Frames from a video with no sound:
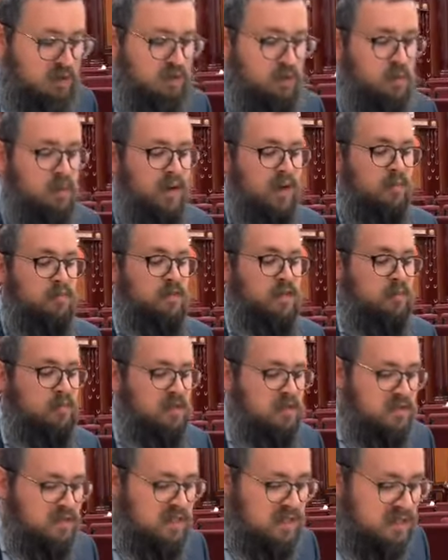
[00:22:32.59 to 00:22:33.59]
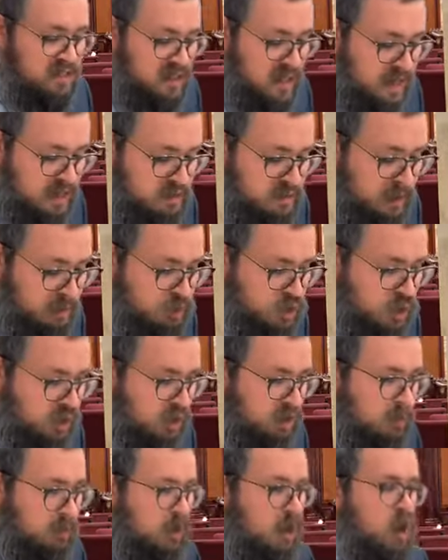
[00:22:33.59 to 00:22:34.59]
when it comes to mitzvahs, he says
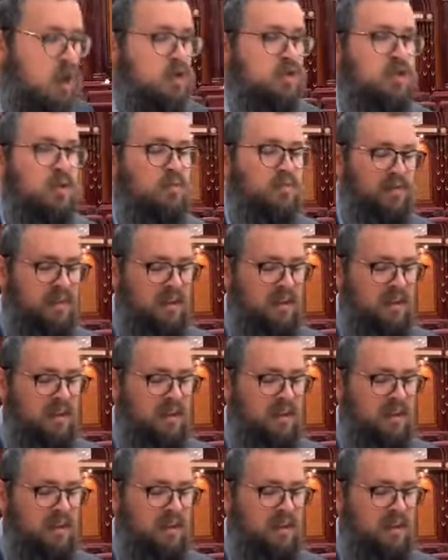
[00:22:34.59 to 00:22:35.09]
mamshichim. So,